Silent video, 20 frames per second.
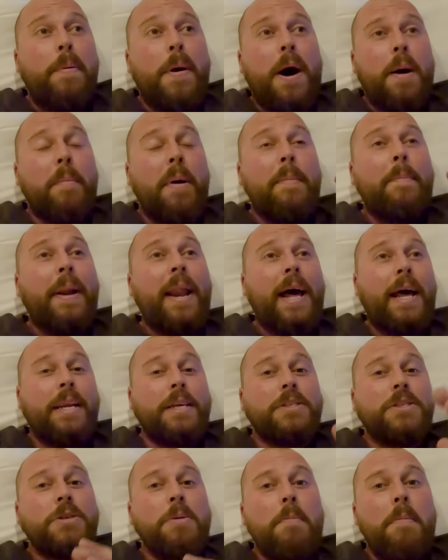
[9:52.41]
But my plan
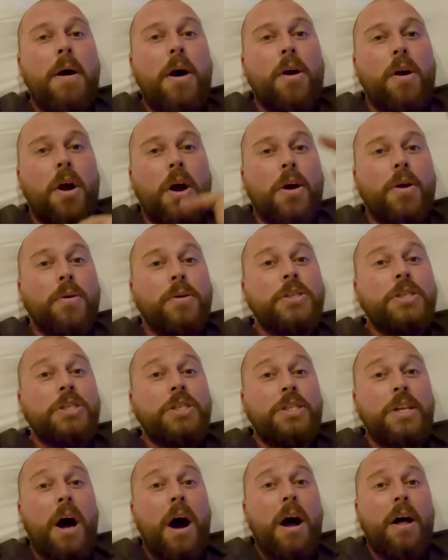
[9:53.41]
is tomorrow
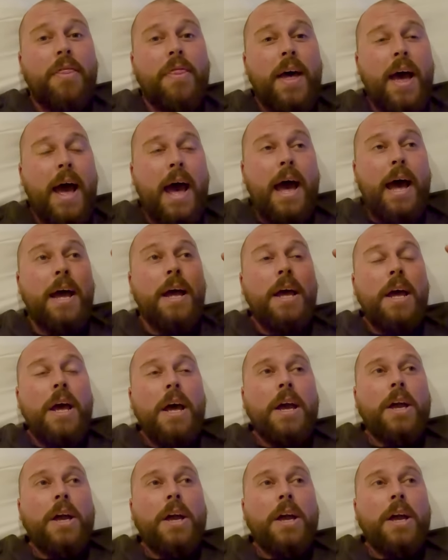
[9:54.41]
start there,